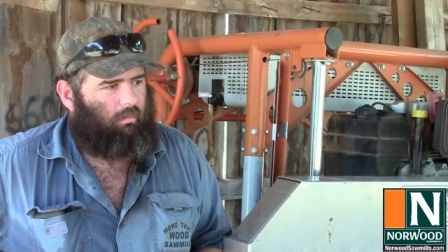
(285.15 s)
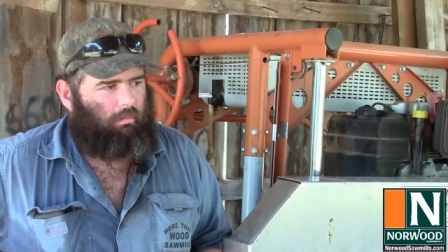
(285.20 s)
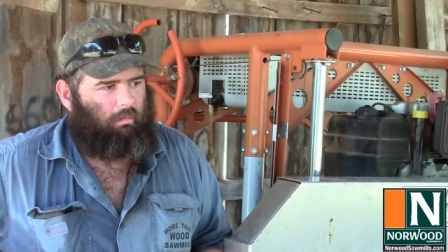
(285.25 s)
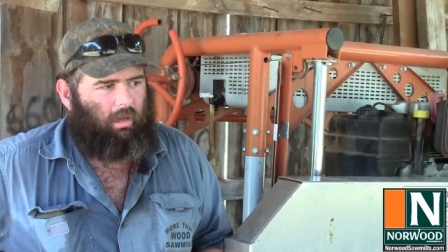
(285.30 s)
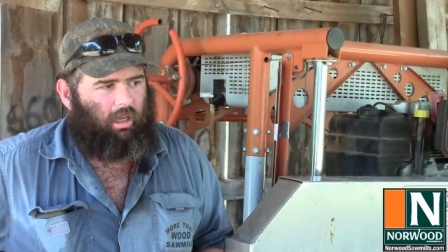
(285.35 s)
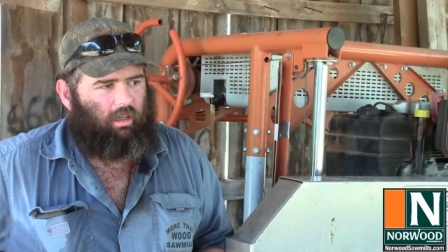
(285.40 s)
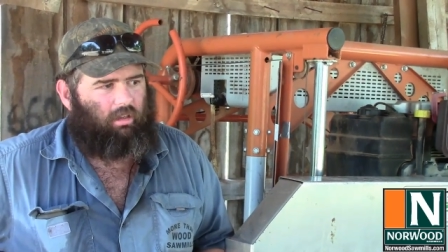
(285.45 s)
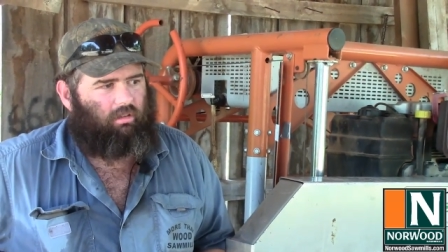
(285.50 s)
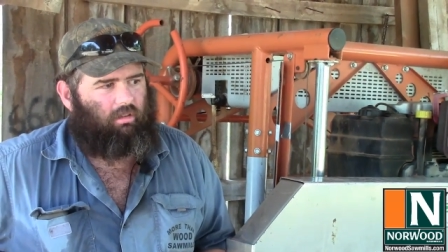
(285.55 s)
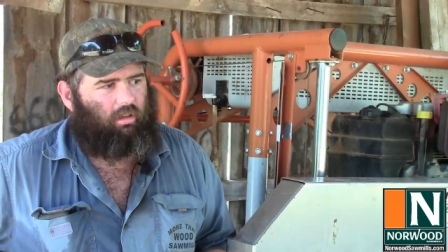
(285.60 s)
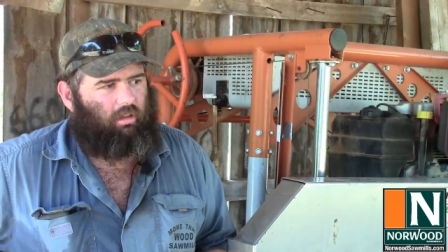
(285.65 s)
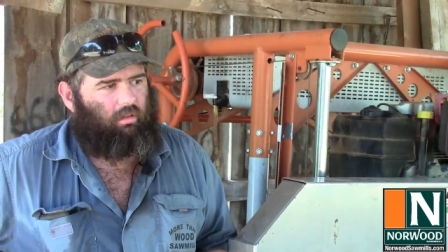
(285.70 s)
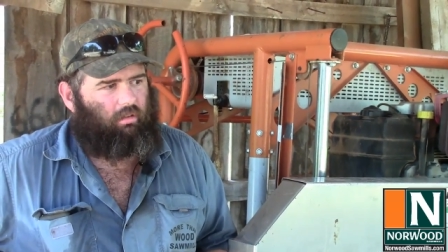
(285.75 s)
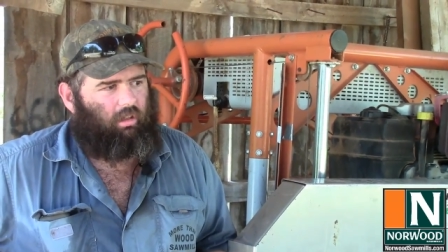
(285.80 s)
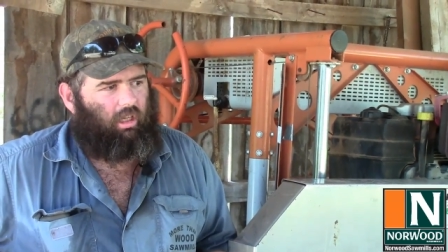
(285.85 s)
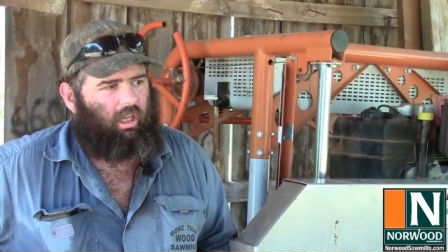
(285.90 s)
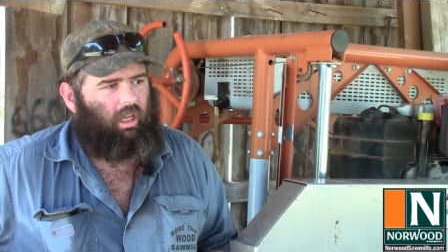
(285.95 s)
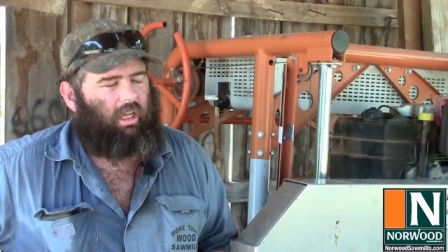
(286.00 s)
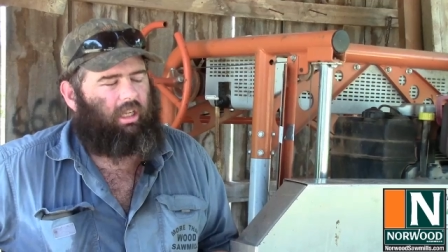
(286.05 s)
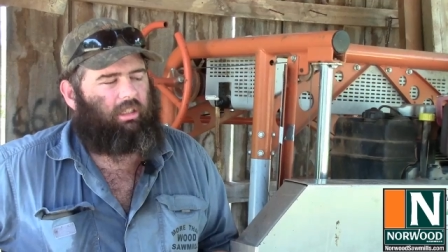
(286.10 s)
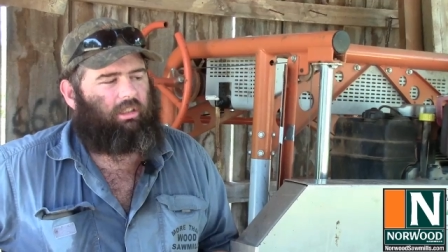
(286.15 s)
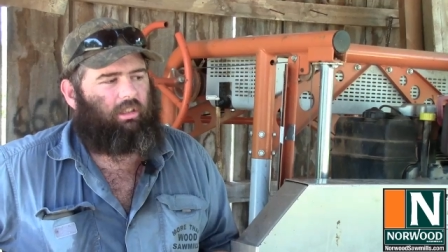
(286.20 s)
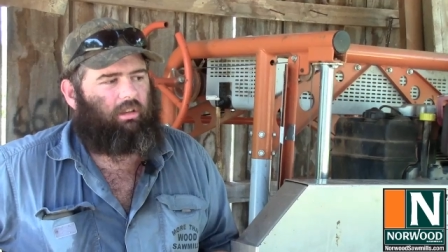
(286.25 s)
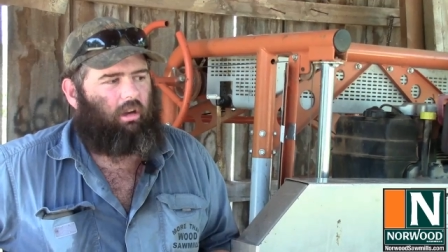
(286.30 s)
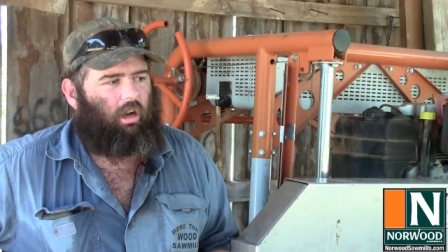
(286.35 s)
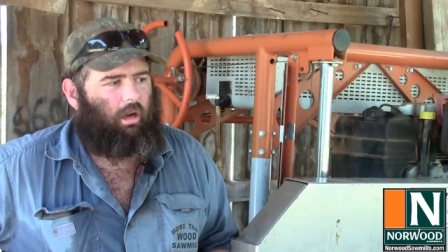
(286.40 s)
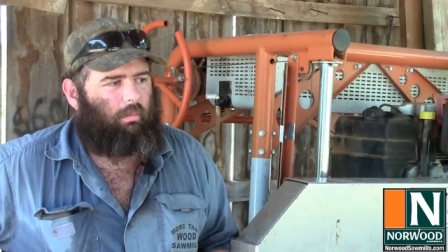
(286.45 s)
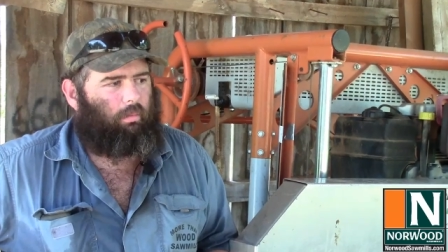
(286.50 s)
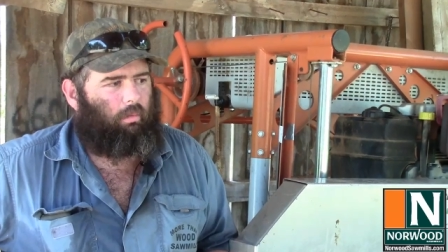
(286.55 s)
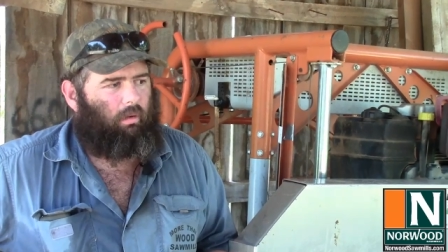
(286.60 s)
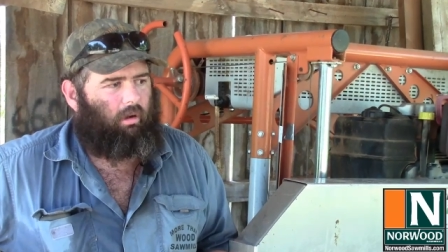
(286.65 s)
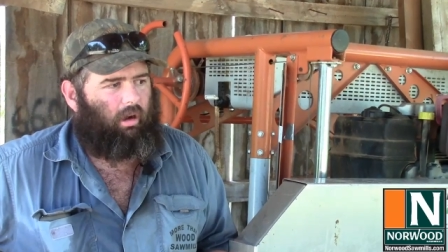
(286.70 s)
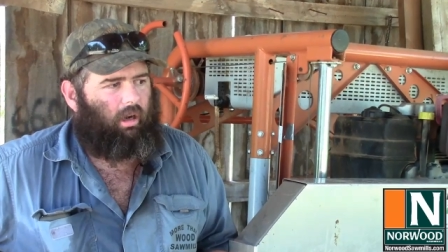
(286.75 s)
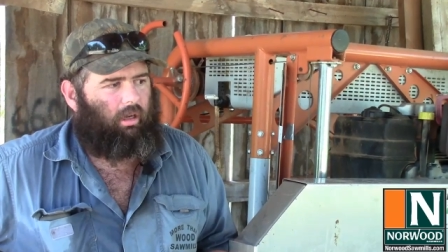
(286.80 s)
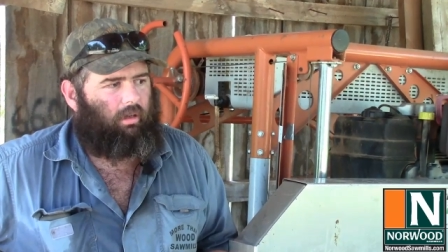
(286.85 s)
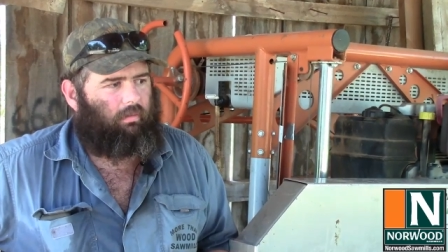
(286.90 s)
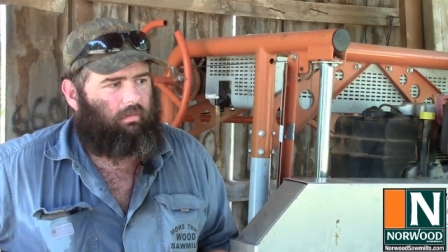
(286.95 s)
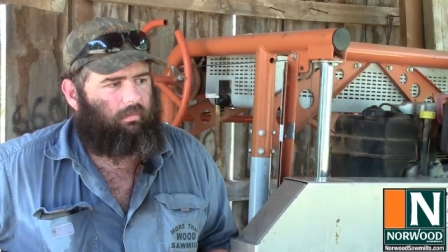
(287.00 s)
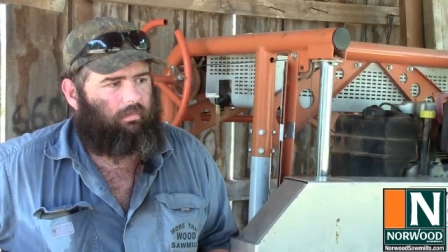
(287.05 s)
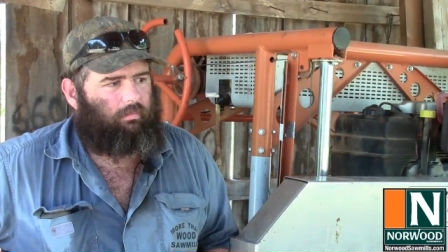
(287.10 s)
makes it easy to
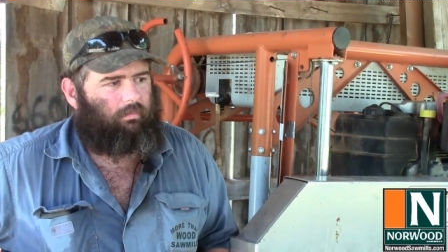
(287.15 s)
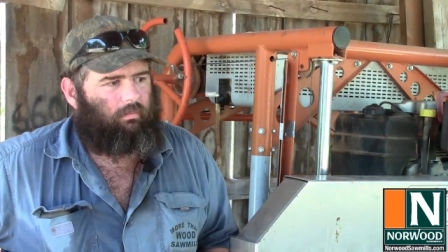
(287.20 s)
operate.